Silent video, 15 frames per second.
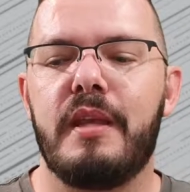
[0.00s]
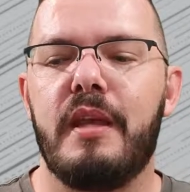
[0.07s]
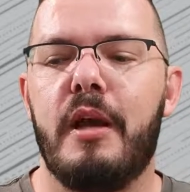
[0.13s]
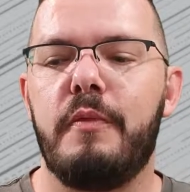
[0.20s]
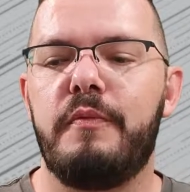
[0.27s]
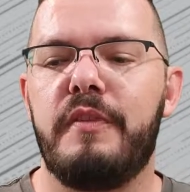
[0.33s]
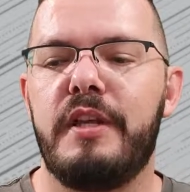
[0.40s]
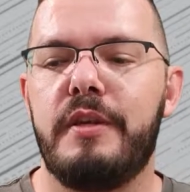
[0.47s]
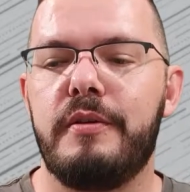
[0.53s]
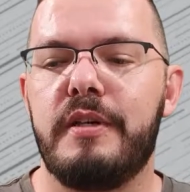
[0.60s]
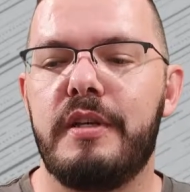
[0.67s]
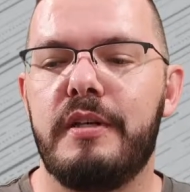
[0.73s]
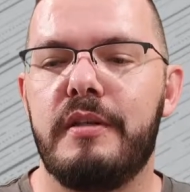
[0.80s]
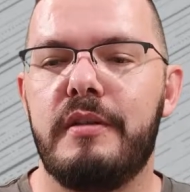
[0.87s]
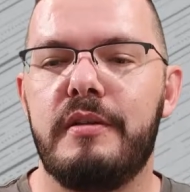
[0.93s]
Hopefully you
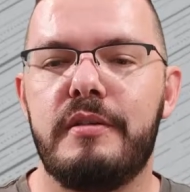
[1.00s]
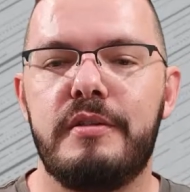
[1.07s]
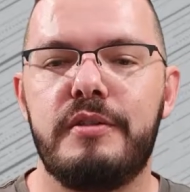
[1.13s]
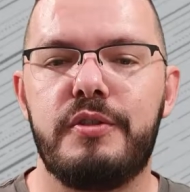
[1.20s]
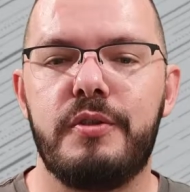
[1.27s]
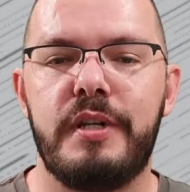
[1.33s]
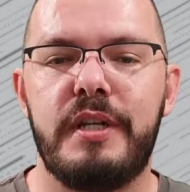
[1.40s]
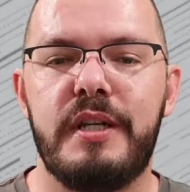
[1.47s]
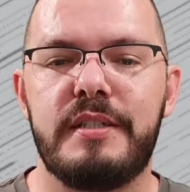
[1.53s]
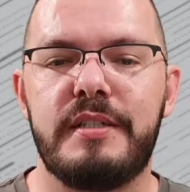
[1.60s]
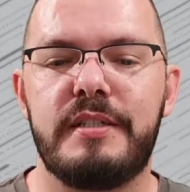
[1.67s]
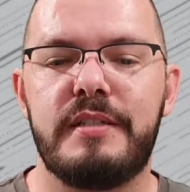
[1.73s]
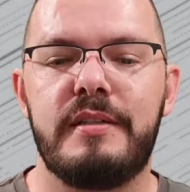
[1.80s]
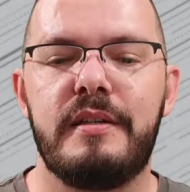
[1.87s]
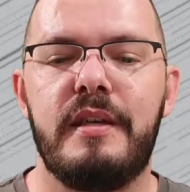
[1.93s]
can join
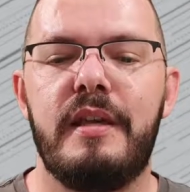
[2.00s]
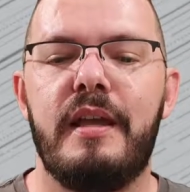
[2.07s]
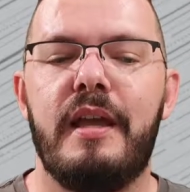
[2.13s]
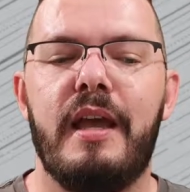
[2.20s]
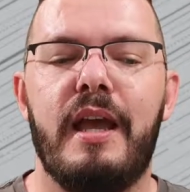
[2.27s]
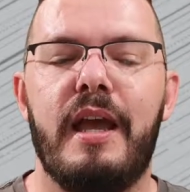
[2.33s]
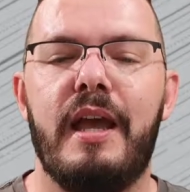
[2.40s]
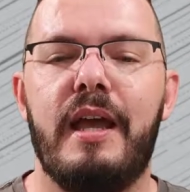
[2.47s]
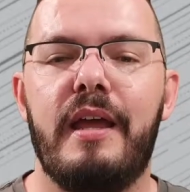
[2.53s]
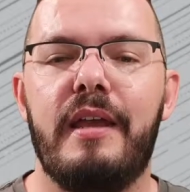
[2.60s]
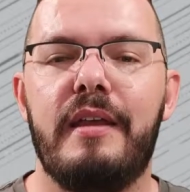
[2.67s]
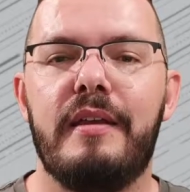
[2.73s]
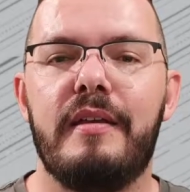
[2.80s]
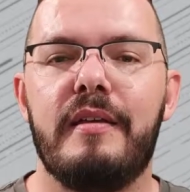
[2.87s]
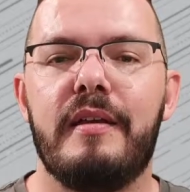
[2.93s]
us,
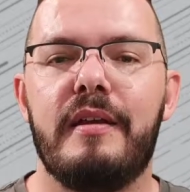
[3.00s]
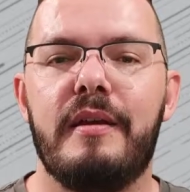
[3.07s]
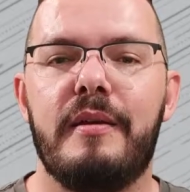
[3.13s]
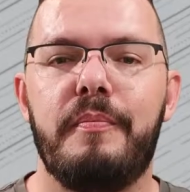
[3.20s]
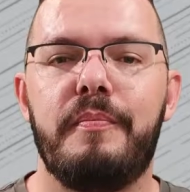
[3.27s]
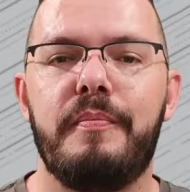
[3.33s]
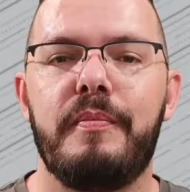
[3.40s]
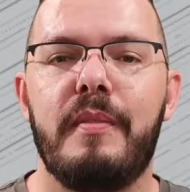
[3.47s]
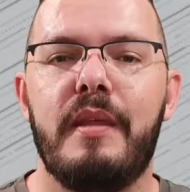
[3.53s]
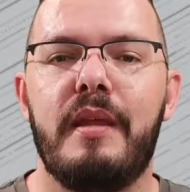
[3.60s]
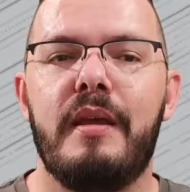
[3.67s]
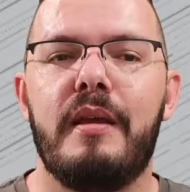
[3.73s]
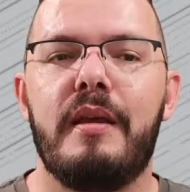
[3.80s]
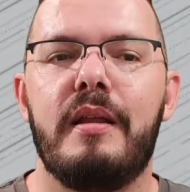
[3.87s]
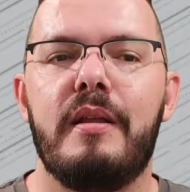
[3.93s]
and
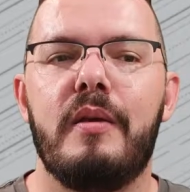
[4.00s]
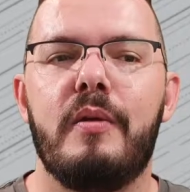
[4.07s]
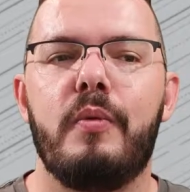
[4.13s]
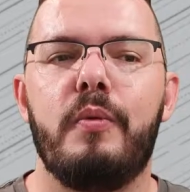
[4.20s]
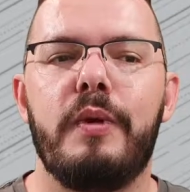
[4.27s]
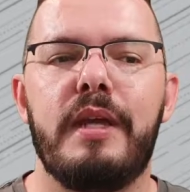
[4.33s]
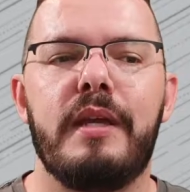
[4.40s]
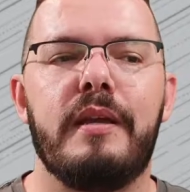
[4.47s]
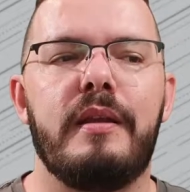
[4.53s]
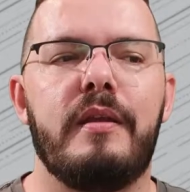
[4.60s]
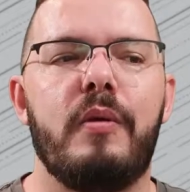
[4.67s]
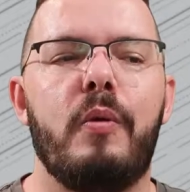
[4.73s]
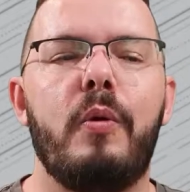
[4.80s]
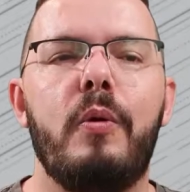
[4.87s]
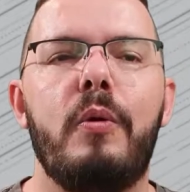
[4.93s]
we can
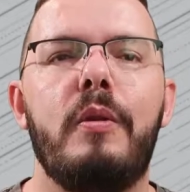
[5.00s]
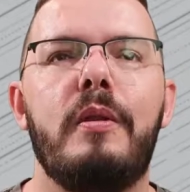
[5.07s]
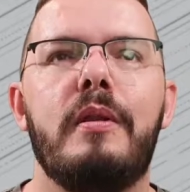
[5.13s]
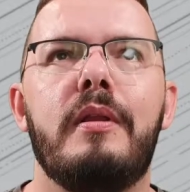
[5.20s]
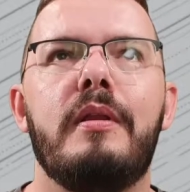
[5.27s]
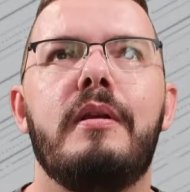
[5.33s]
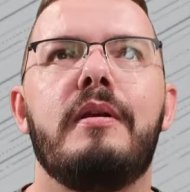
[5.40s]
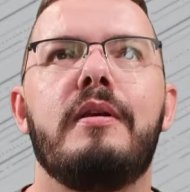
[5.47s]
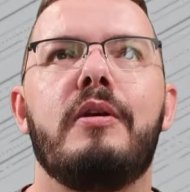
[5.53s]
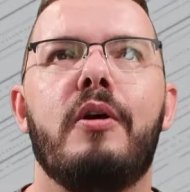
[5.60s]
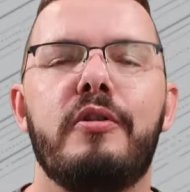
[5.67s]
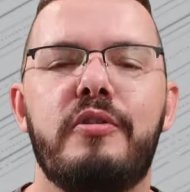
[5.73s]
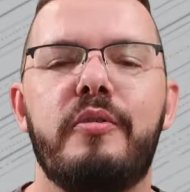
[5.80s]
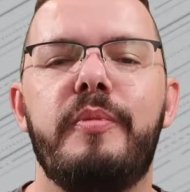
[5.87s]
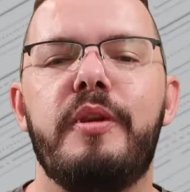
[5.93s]
all
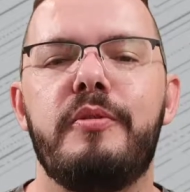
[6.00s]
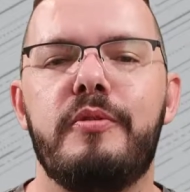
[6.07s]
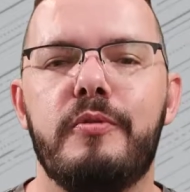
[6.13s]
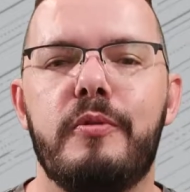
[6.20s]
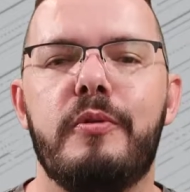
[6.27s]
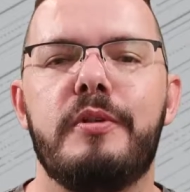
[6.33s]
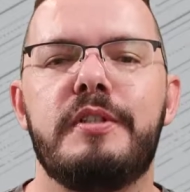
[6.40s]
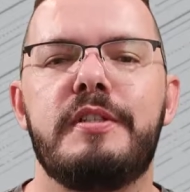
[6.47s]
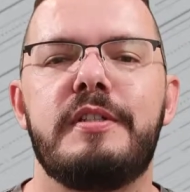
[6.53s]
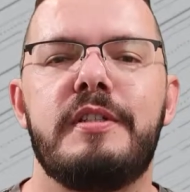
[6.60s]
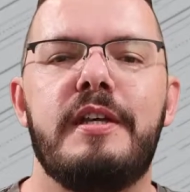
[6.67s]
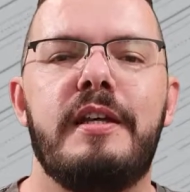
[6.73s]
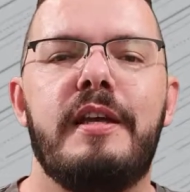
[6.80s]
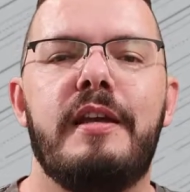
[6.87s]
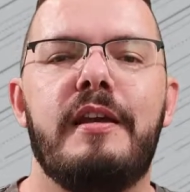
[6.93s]
contribute towards
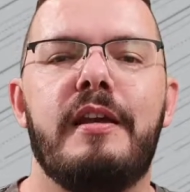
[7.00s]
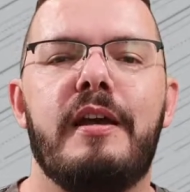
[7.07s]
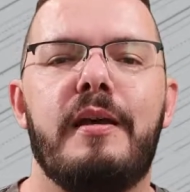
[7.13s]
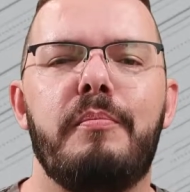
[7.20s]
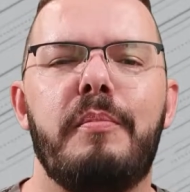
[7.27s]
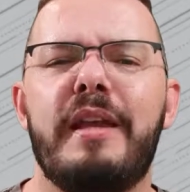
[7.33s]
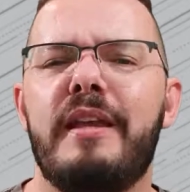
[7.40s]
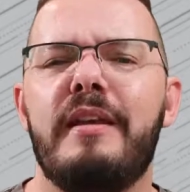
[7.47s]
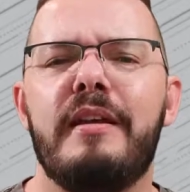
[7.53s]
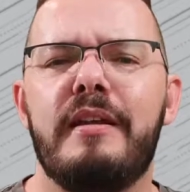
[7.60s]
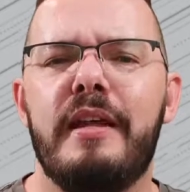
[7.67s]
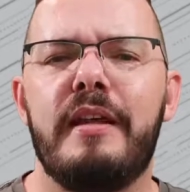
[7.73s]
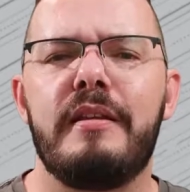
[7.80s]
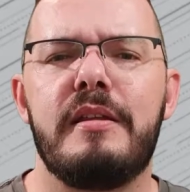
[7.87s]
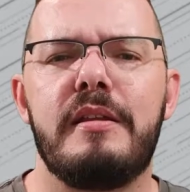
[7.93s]
making a
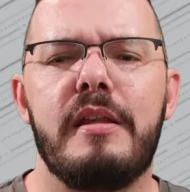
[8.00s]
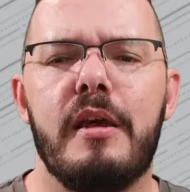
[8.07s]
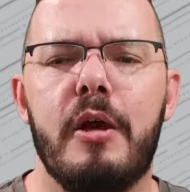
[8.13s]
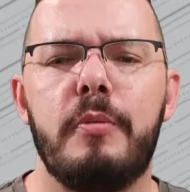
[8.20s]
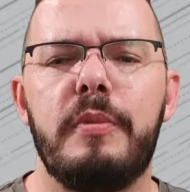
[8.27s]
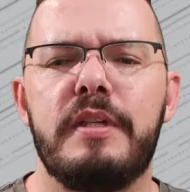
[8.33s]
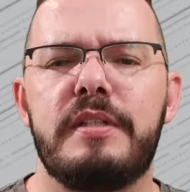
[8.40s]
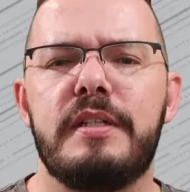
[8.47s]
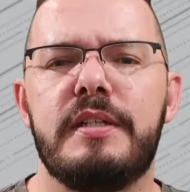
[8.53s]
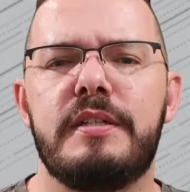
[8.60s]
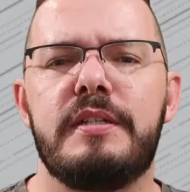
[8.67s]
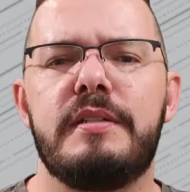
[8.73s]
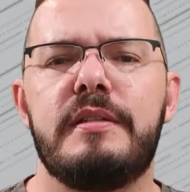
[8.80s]
dent in the homelessness